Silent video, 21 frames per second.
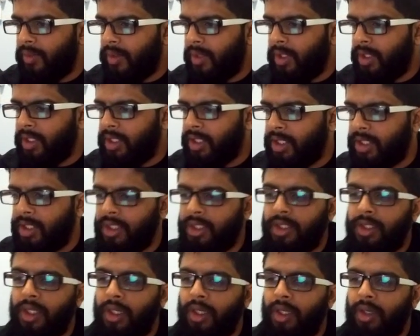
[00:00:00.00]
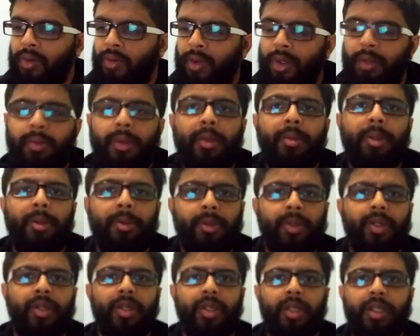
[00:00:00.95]
This is what my paper
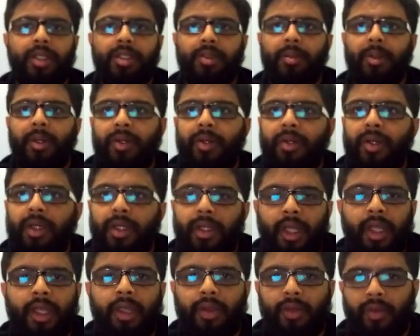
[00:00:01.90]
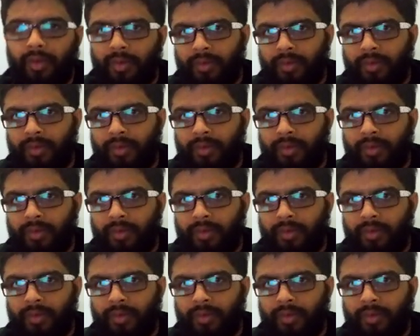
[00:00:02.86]
is about. Thank you.